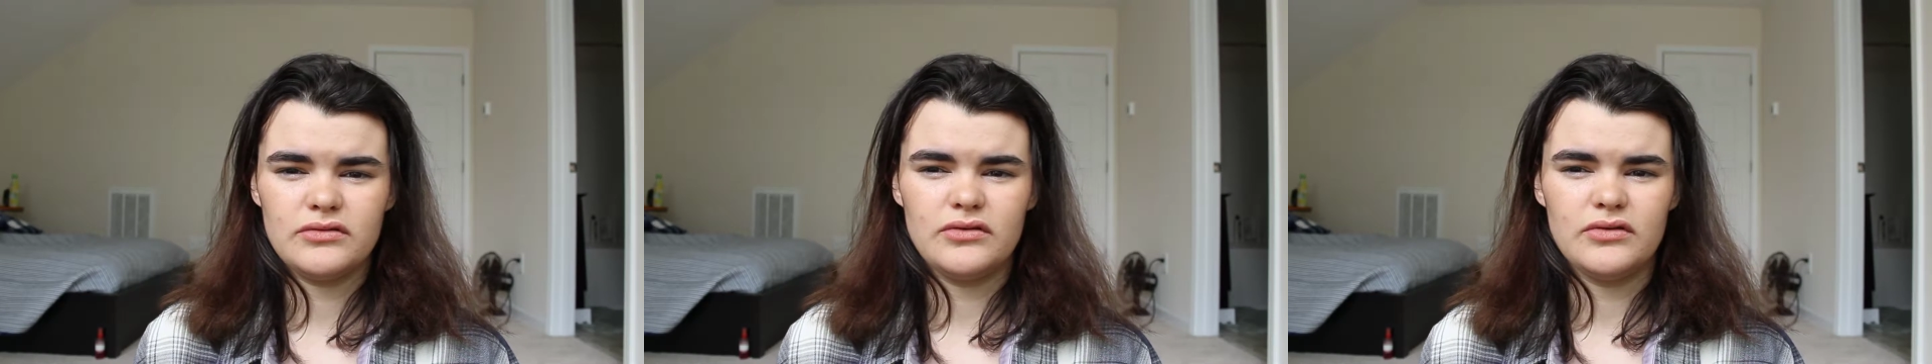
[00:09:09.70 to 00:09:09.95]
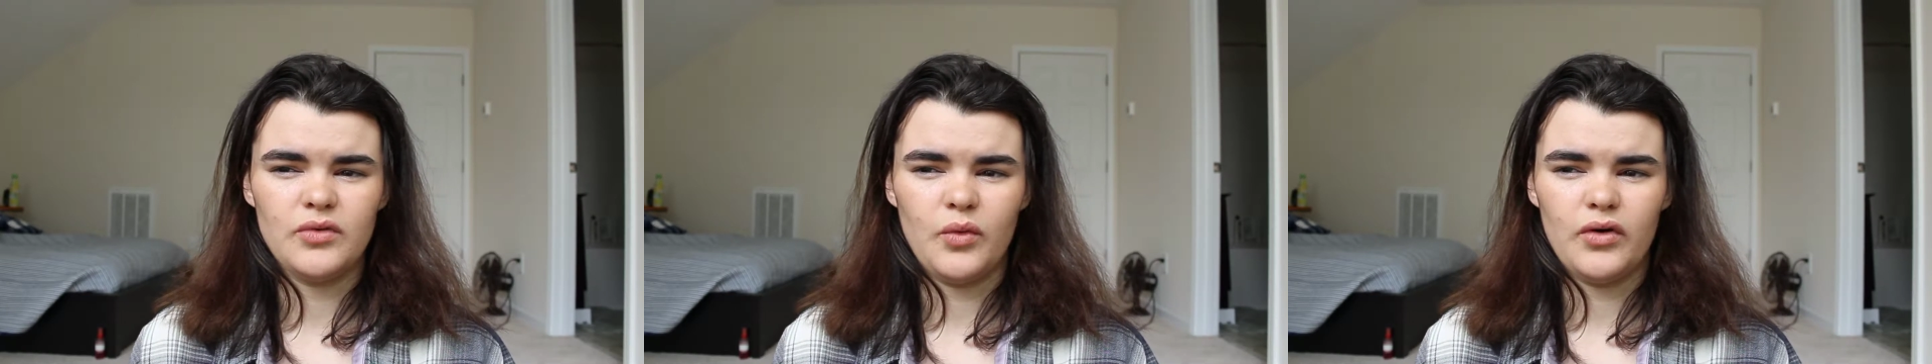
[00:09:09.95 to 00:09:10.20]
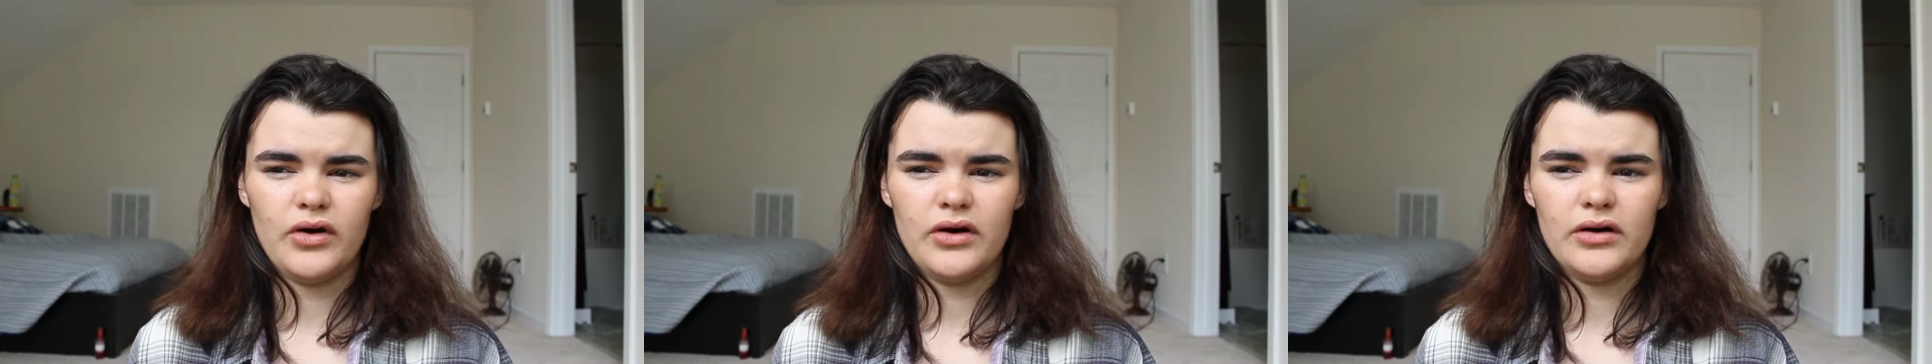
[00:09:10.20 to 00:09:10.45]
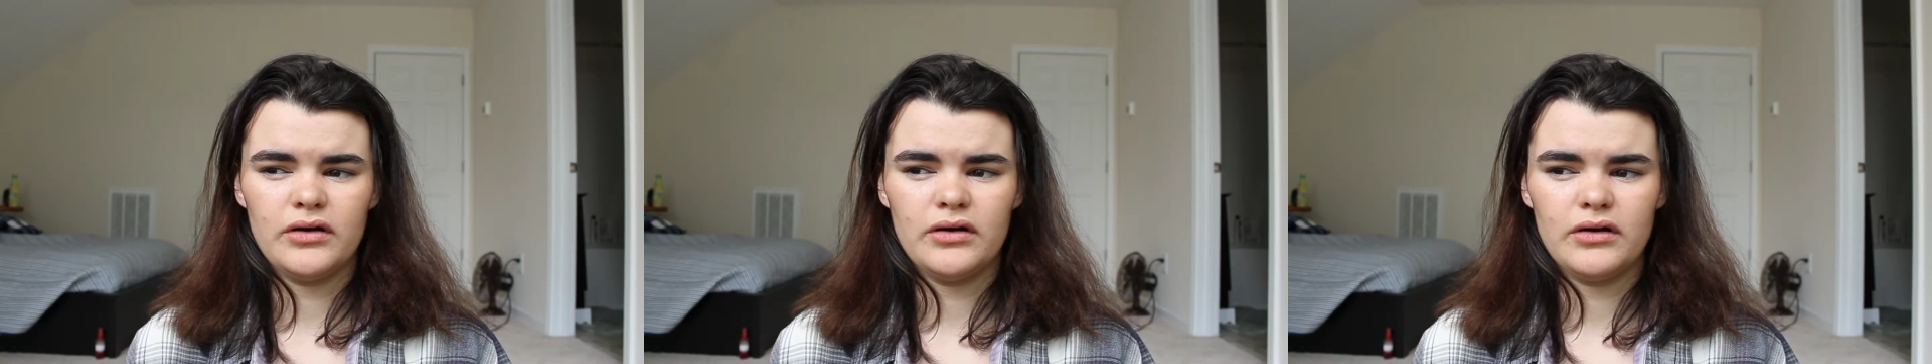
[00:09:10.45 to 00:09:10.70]

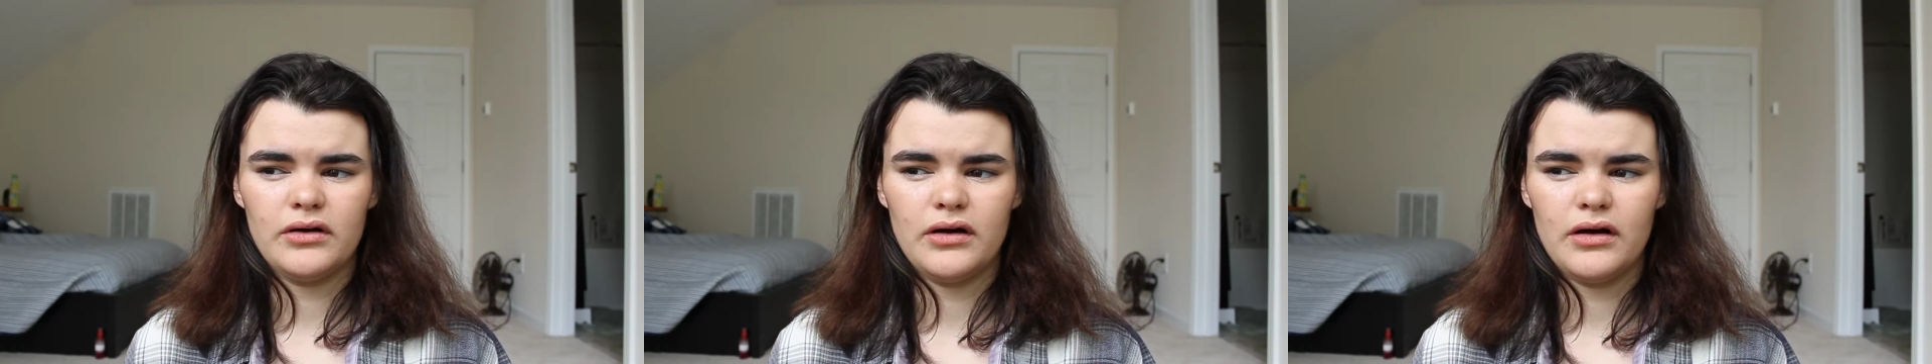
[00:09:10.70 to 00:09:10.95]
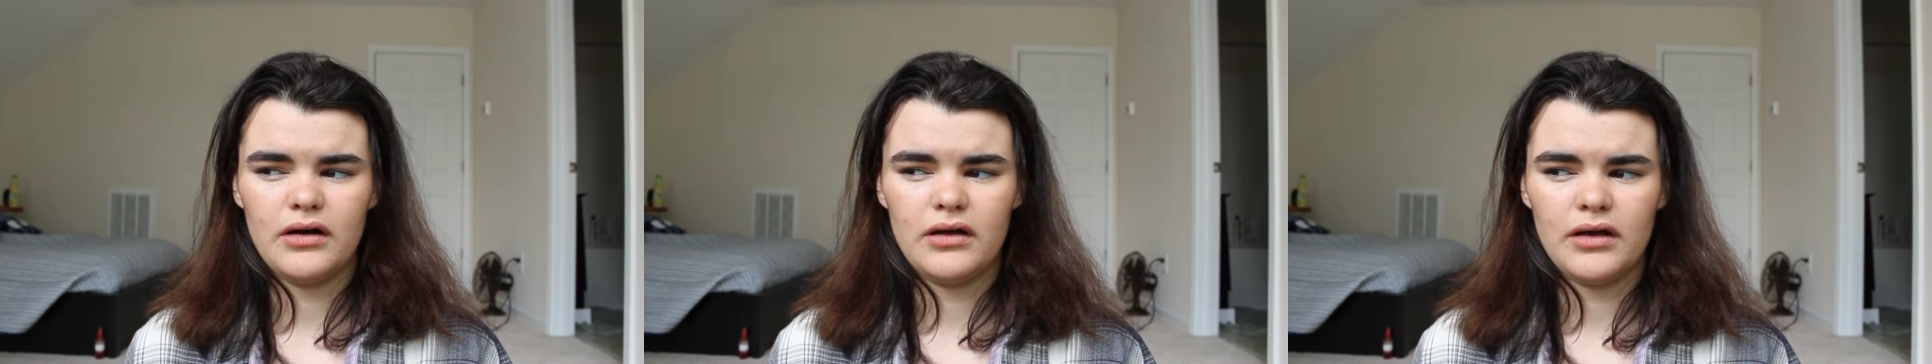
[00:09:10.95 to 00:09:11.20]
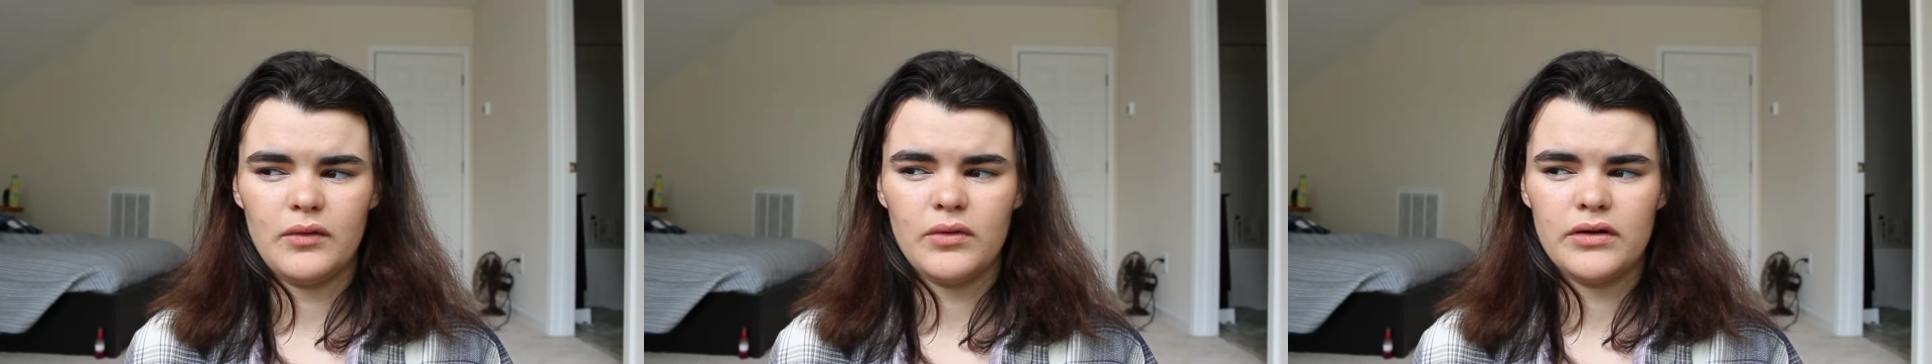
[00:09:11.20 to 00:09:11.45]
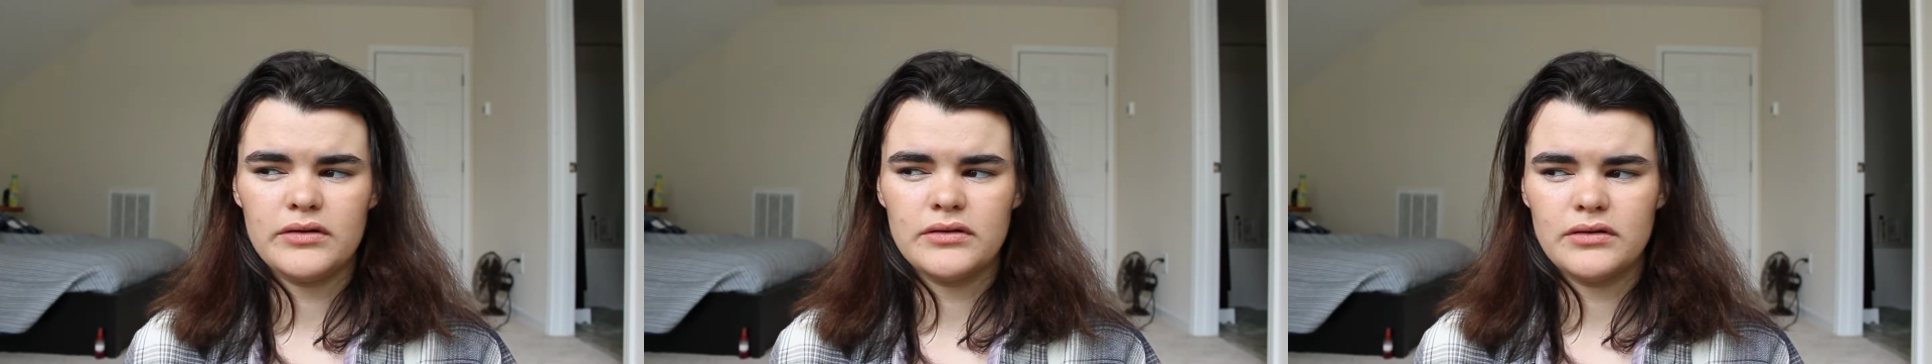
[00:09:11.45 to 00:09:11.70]
door, like
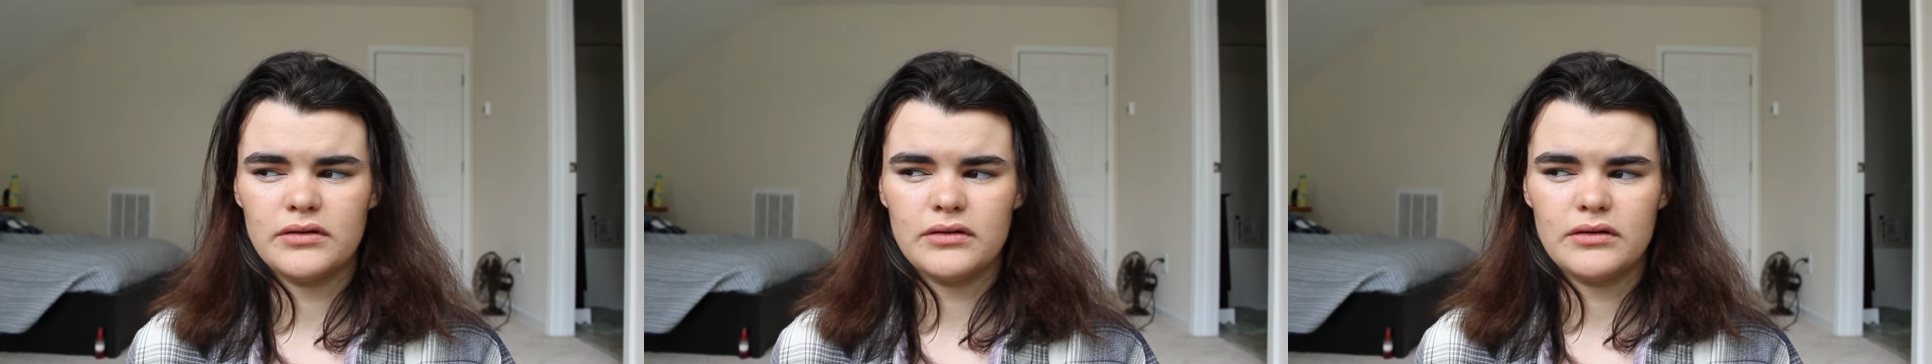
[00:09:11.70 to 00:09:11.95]
one,